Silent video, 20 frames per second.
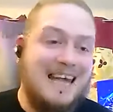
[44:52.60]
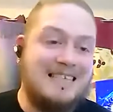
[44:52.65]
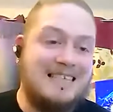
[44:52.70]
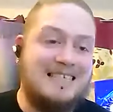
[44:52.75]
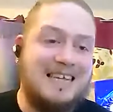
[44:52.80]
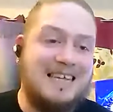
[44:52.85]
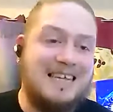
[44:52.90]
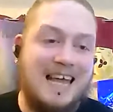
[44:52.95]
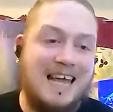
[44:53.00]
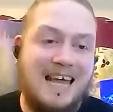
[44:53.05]

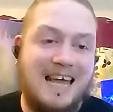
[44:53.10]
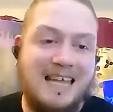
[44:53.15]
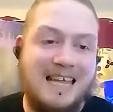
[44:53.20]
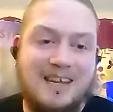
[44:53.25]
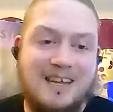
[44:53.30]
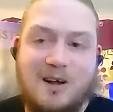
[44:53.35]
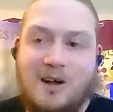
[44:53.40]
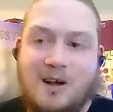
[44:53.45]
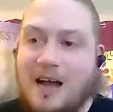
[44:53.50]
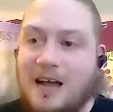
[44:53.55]
and uh,
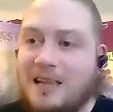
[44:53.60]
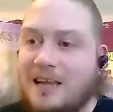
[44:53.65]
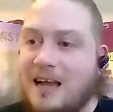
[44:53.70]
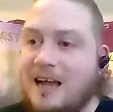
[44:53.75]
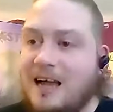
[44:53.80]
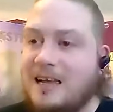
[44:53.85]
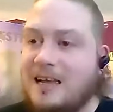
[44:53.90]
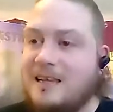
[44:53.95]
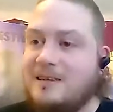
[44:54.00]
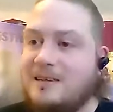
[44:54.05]
you know I,
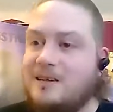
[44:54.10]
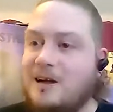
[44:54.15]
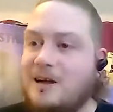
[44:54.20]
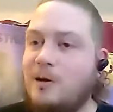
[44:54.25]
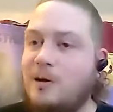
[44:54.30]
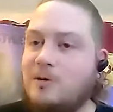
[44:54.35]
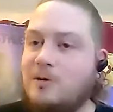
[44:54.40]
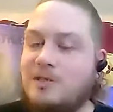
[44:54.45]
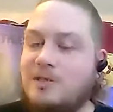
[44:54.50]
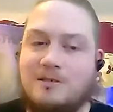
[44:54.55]
I
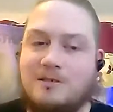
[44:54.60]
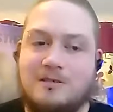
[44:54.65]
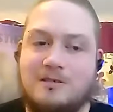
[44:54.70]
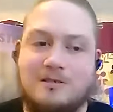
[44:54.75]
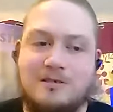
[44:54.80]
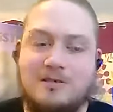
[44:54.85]
i was